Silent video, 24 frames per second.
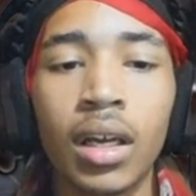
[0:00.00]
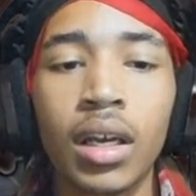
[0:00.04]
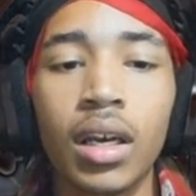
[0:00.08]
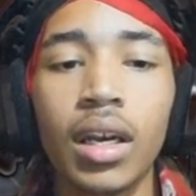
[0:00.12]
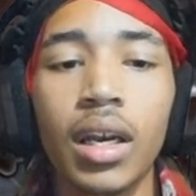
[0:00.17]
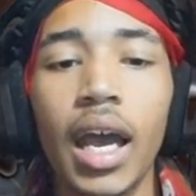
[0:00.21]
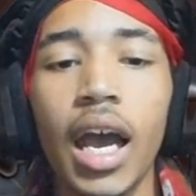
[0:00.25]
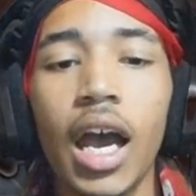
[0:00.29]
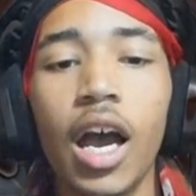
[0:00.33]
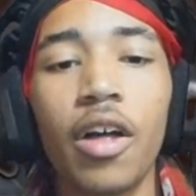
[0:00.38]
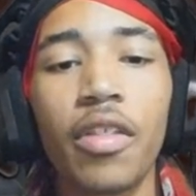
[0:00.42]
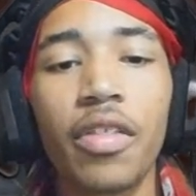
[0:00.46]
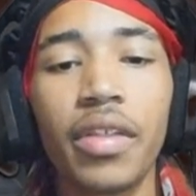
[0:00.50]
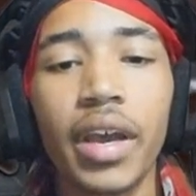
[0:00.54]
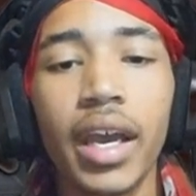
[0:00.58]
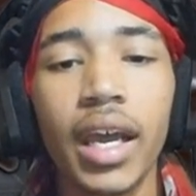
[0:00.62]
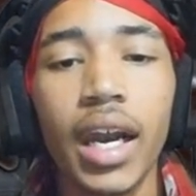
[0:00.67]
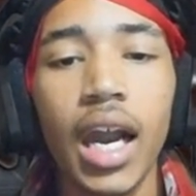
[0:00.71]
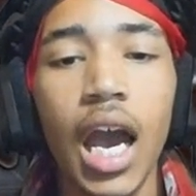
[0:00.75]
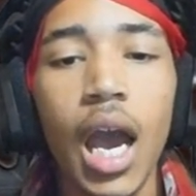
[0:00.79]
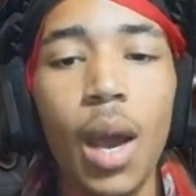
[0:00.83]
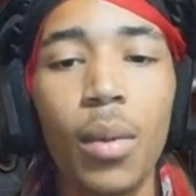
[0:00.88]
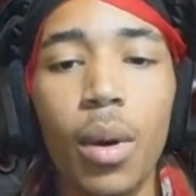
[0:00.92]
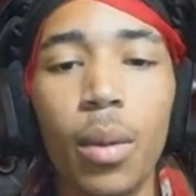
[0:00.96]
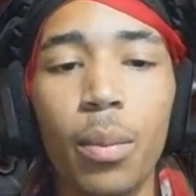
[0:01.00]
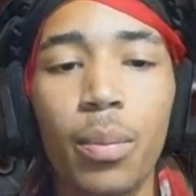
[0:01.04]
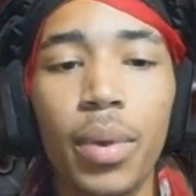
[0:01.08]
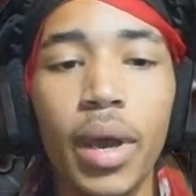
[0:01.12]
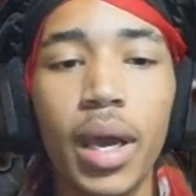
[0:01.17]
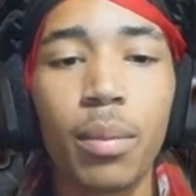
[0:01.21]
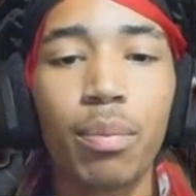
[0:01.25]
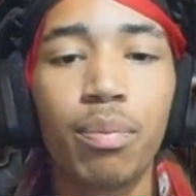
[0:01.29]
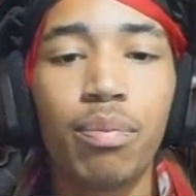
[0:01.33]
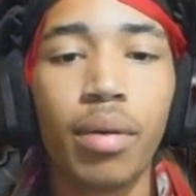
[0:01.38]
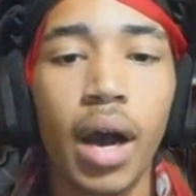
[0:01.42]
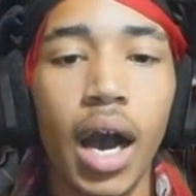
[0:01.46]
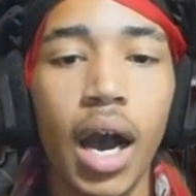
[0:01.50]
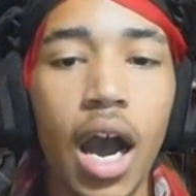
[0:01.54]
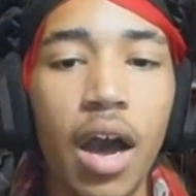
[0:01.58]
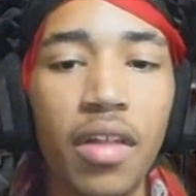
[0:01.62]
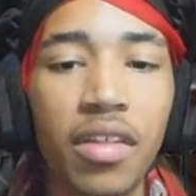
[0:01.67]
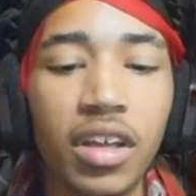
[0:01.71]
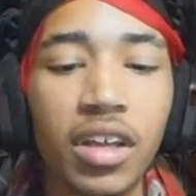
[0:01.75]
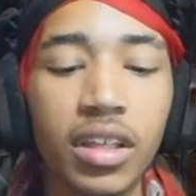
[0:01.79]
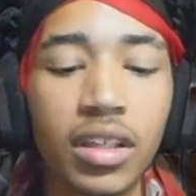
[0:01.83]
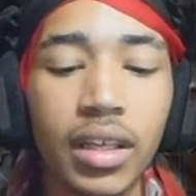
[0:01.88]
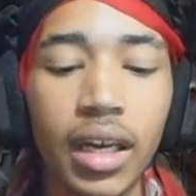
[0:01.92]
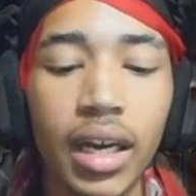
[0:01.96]
Now then, I'm a bit
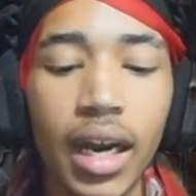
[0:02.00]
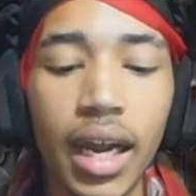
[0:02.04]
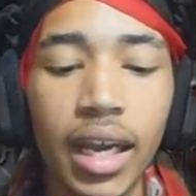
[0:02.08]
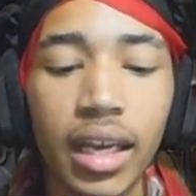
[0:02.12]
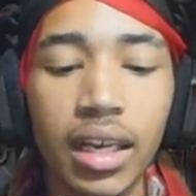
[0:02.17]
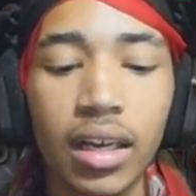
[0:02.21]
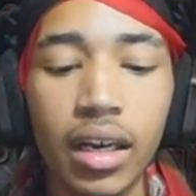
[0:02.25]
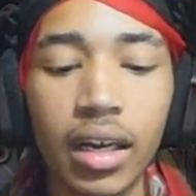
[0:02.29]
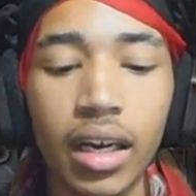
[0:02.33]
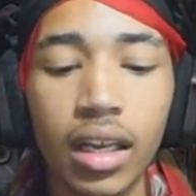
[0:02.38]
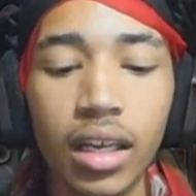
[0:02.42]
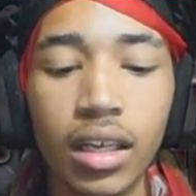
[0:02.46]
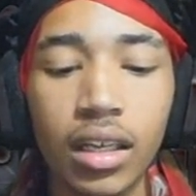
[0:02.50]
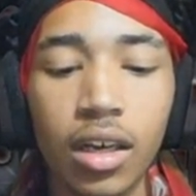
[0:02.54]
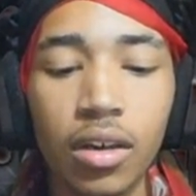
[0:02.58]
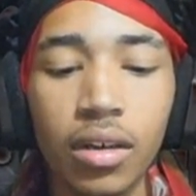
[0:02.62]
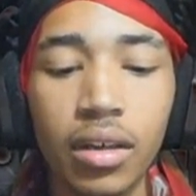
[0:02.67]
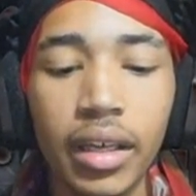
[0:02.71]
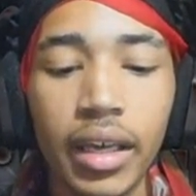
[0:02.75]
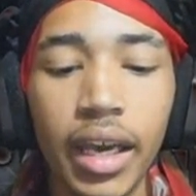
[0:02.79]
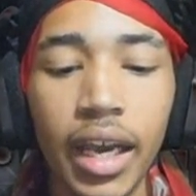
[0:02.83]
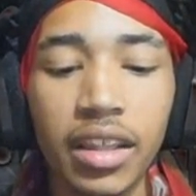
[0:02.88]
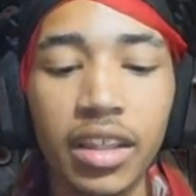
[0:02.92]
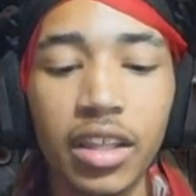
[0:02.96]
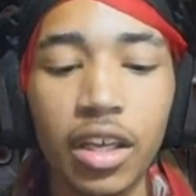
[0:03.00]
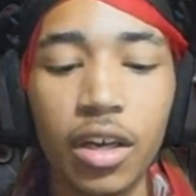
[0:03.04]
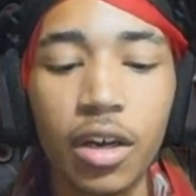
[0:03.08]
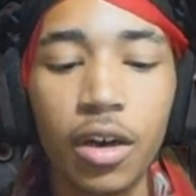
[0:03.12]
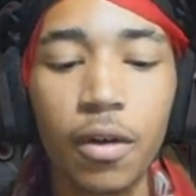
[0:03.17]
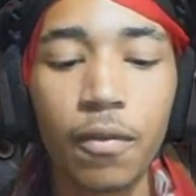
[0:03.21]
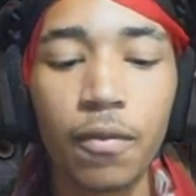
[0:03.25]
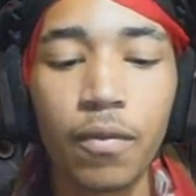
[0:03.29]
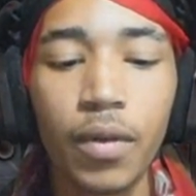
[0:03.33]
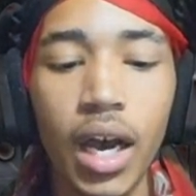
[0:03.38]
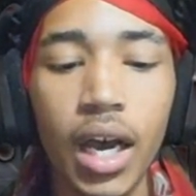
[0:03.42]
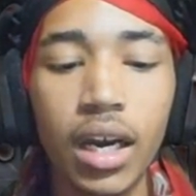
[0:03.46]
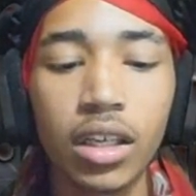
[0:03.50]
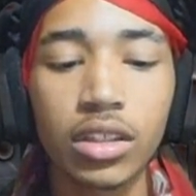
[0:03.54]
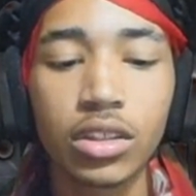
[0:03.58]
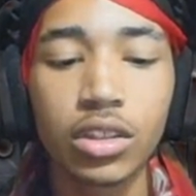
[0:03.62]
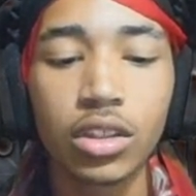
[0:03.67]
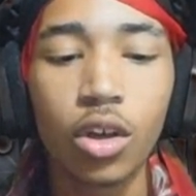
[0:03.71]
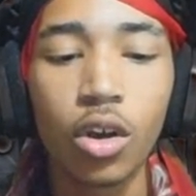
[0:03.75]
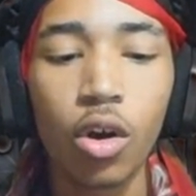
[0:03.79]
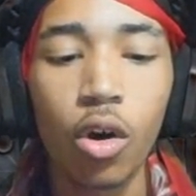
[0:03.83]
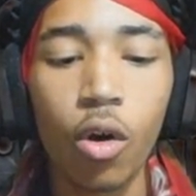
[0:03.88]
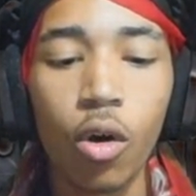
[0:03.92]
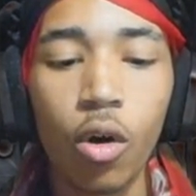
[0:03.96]
bothered that I couldn't locate the Nirvana's
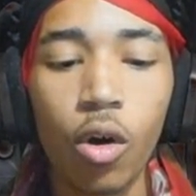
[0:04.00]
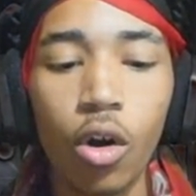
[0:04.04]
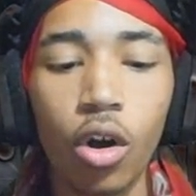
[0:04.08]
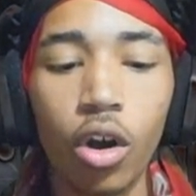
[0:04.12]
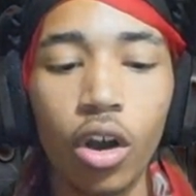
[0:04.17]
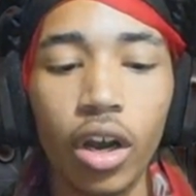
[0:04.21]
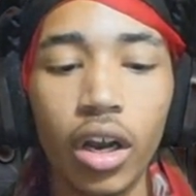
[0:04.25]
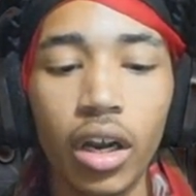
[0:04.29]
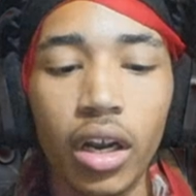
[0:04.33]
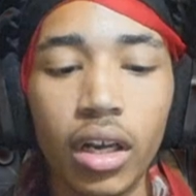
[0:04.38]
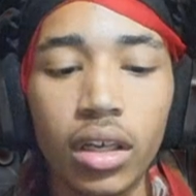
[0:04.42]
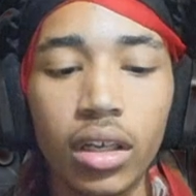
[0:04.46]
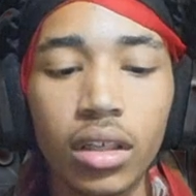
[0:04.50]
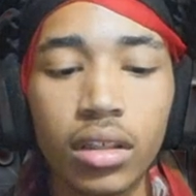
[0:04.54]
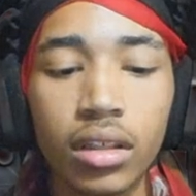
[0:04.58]
core.